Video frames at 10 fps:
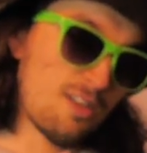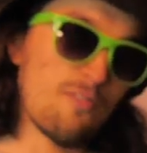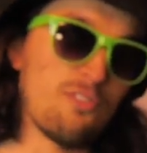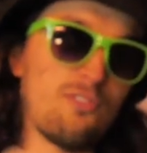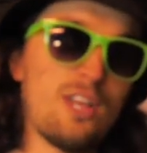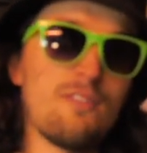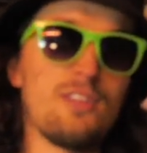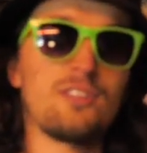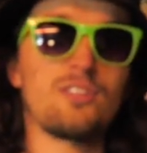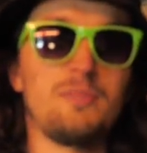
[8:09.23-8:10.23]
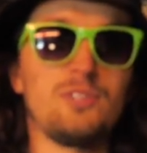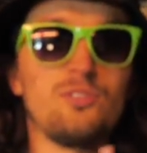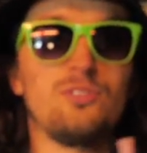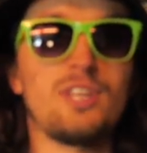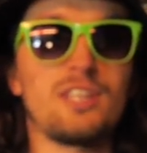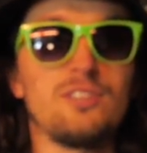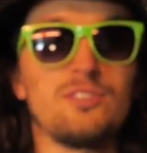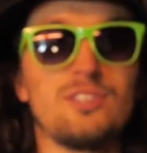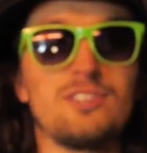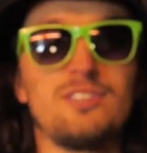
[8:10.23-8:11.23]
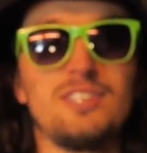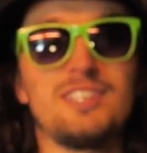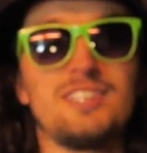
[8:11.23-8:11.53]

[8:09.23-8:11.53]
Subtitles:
of a flavor that can be too tangy or zesty.